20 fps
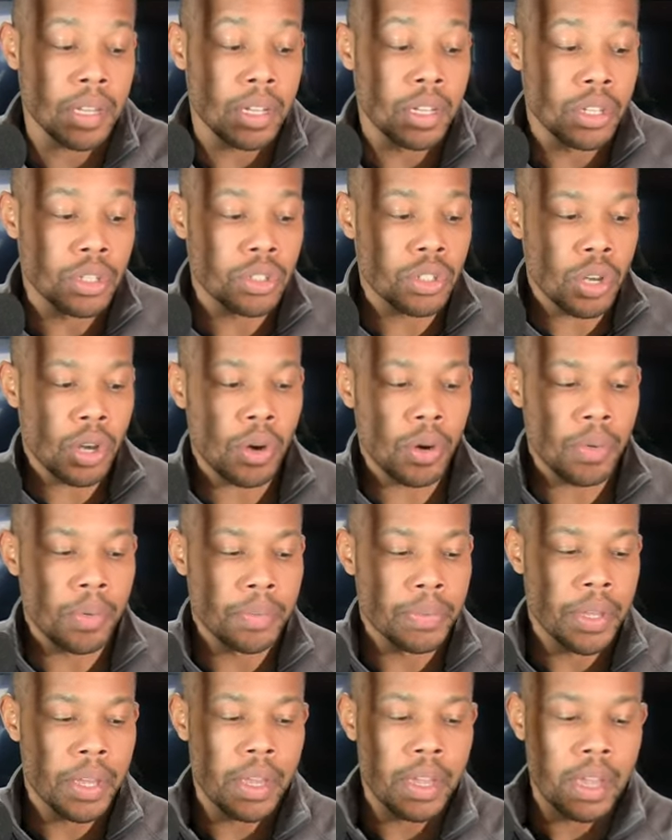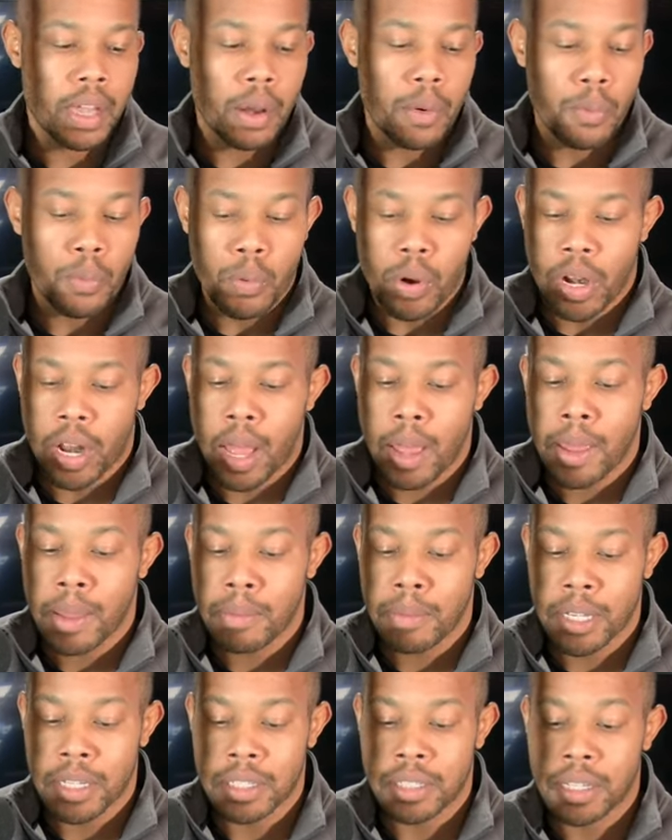So what I am
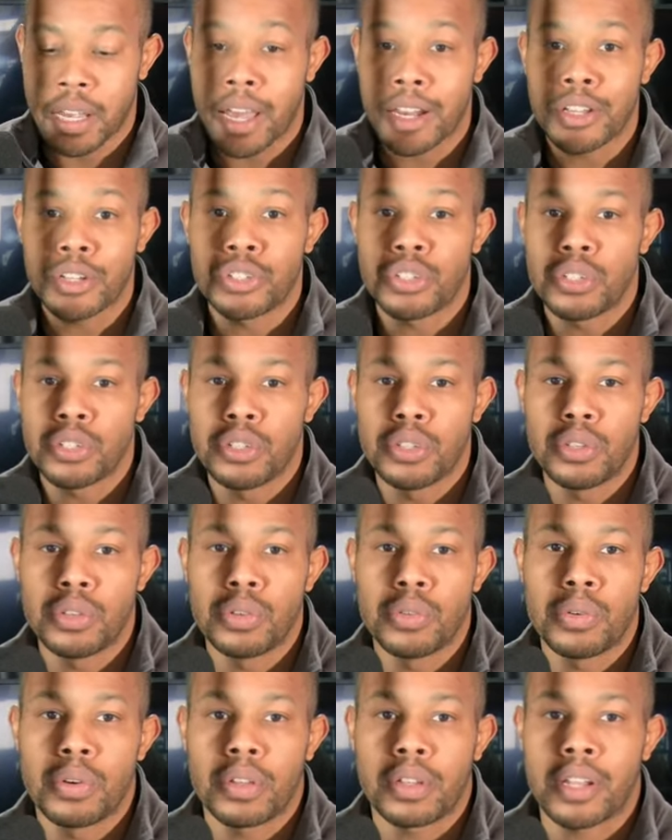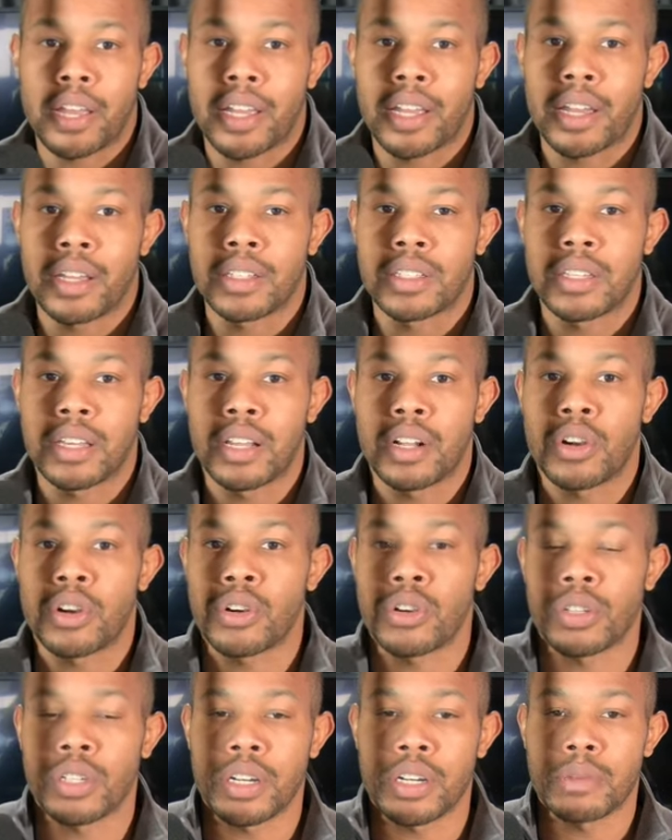excited to do, like I said
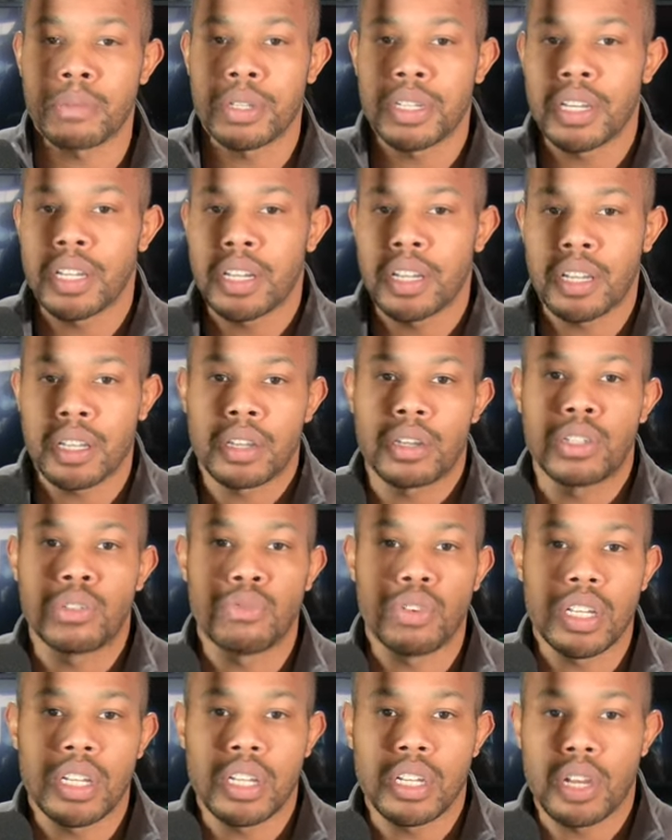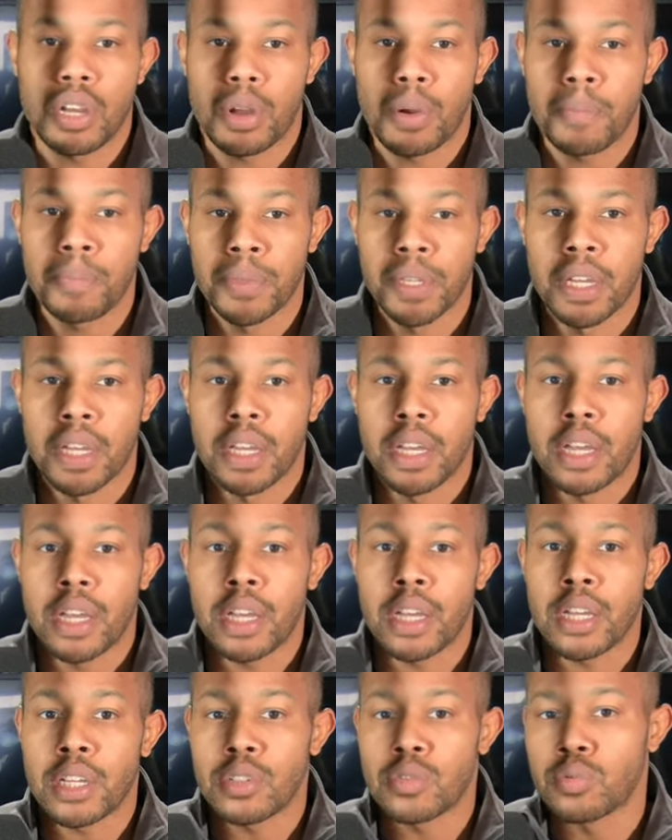earlier in the beginning of this video,
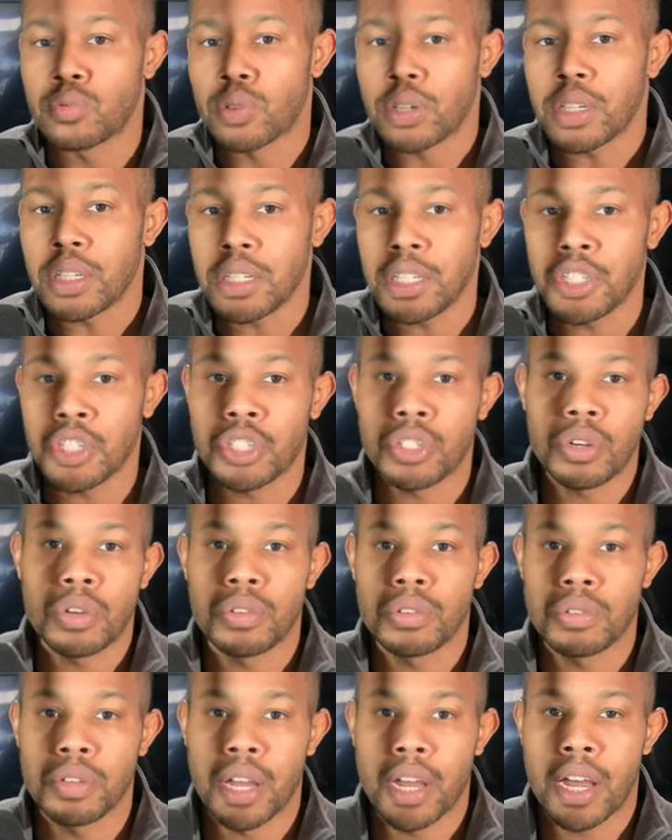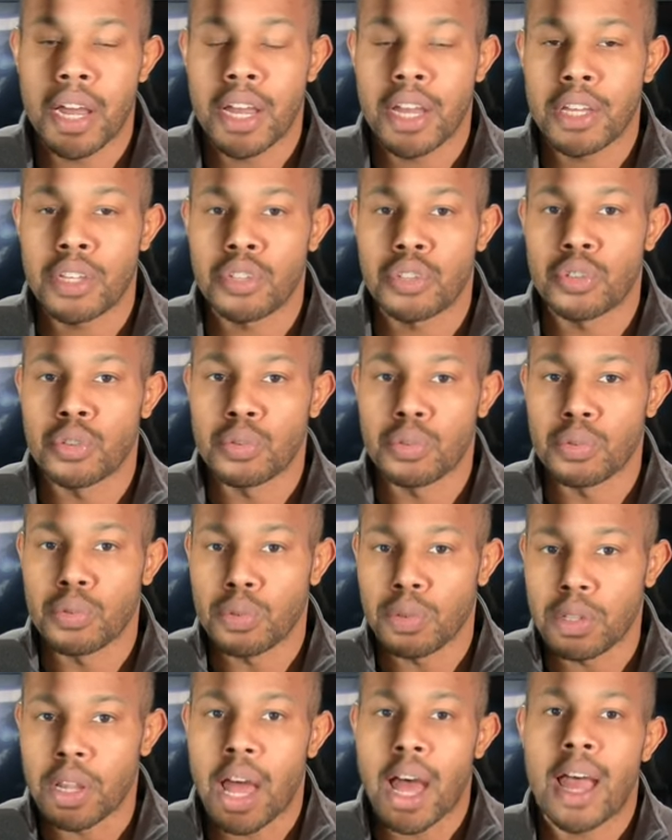is really show you guys through
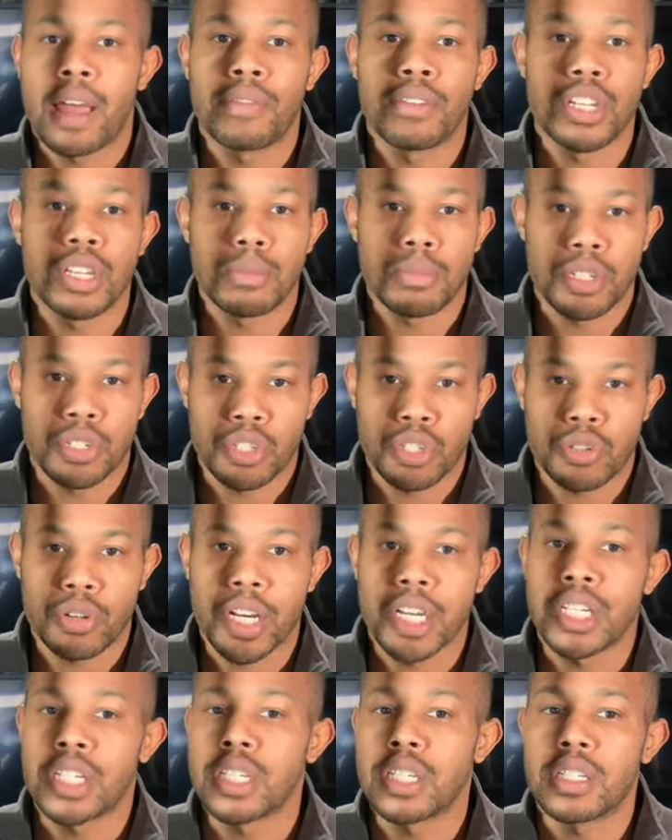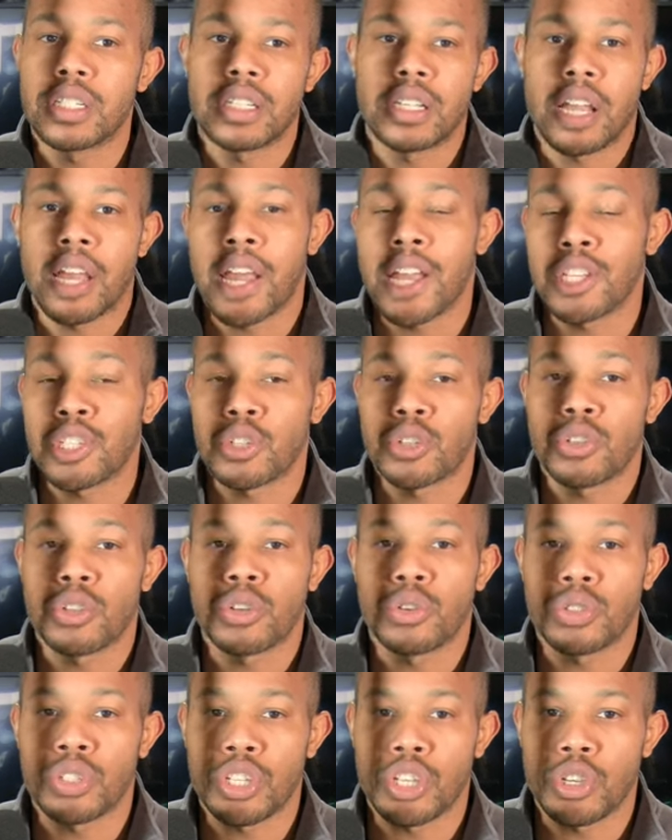live demonstrations and answer
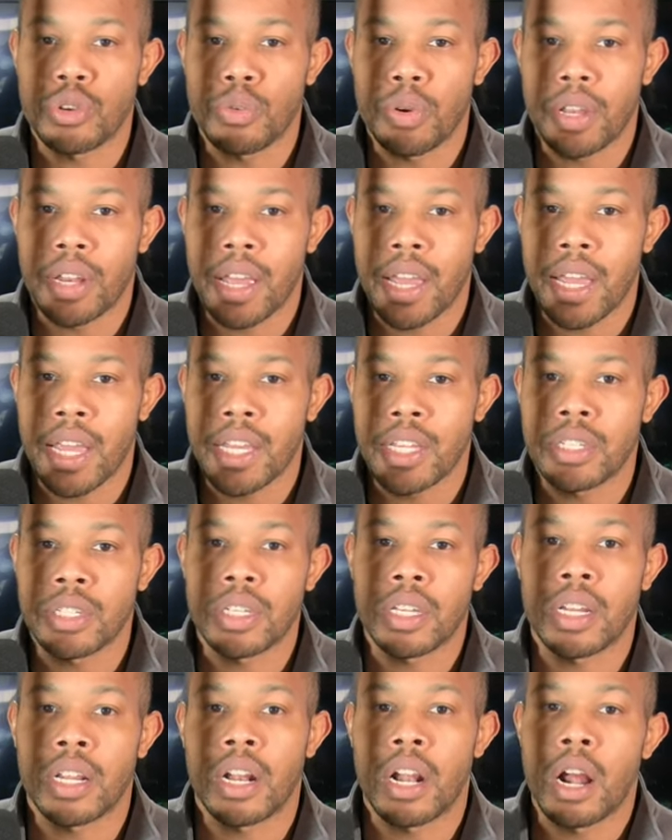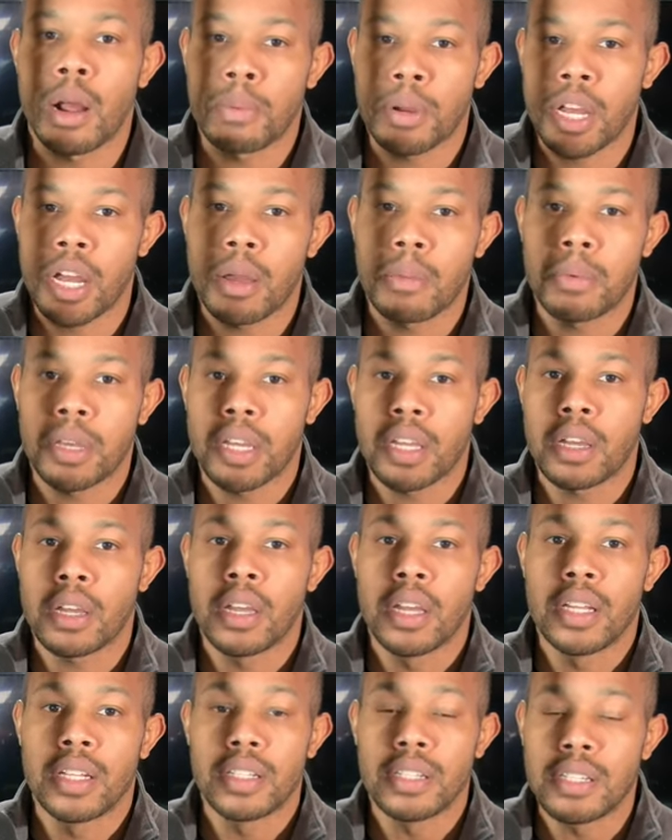those Q&As in an upcoming
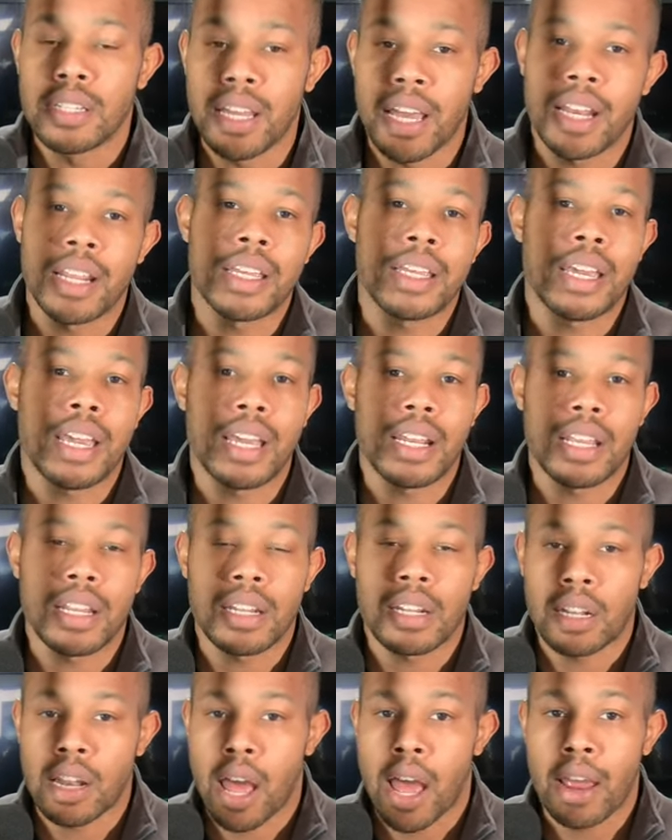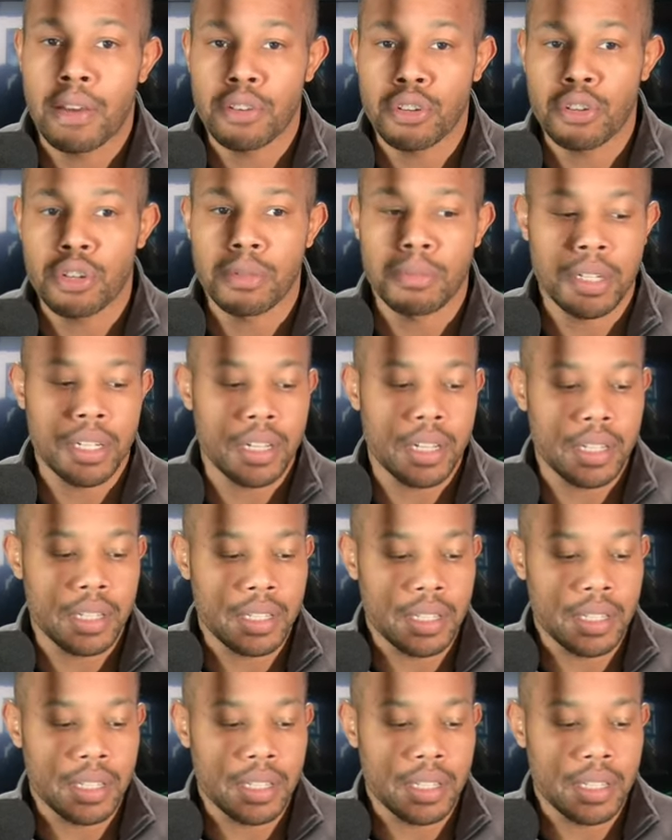dedicated live stream because